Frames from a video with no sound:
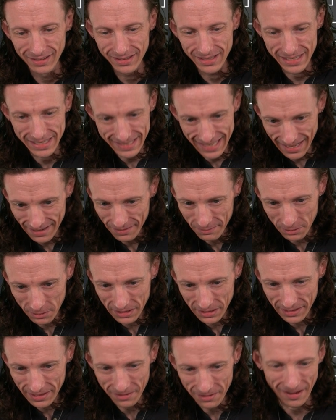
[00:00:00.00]
Is that
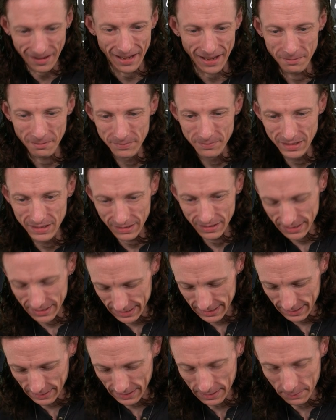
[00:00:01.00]
really? Okay. Let's
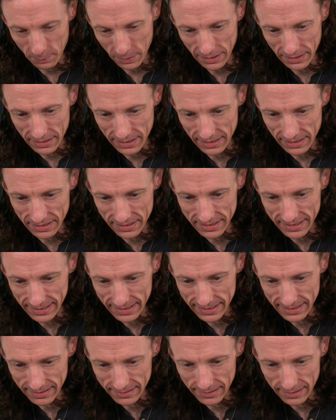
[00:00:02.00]
see. Can we get the
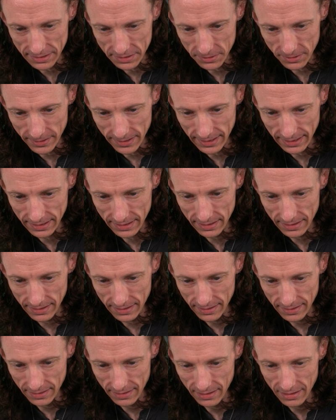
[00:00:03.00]
CISA glossary?
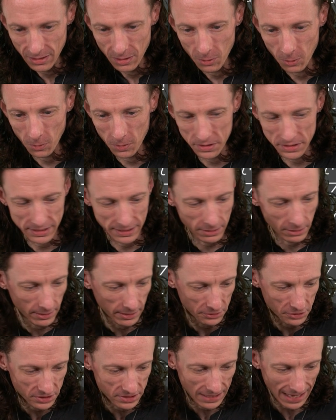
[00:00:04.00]
Or is the internet
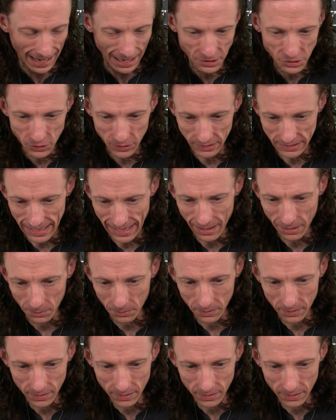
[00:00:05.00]
just actually down?